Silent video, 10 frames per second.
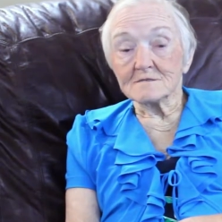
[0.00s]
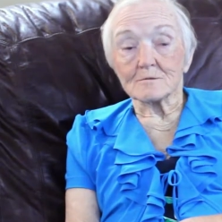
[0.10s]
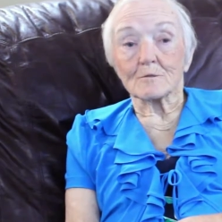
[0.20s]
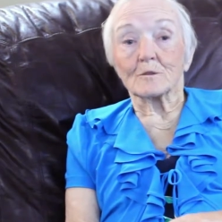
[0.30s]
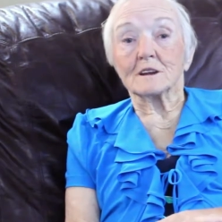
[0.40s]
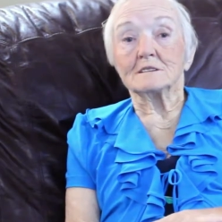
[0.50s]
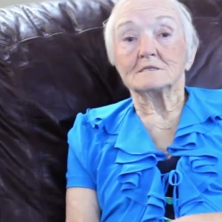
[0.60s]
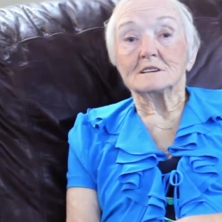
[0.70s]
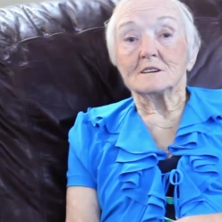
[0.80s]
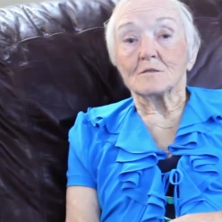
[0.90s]

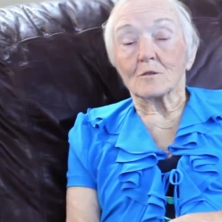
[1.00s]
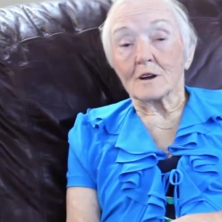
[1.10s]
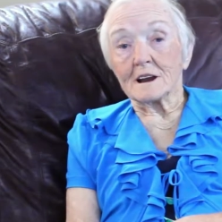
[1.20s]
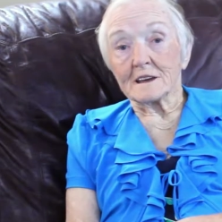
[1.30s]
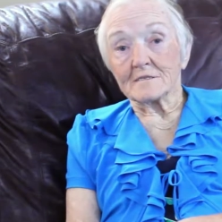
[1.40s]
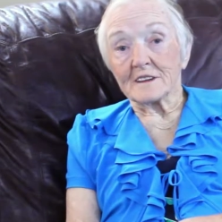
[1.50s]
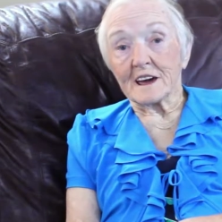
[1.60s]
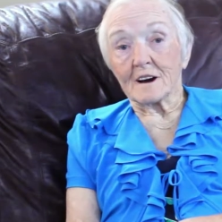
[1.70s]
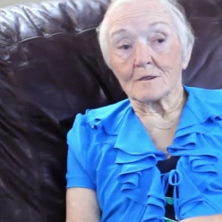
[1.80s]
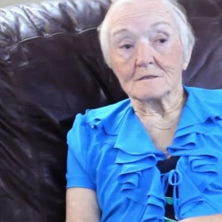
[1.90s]
where I live
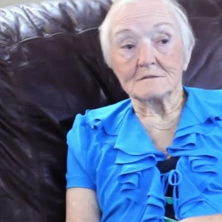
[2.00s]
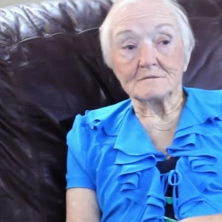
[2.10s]
now.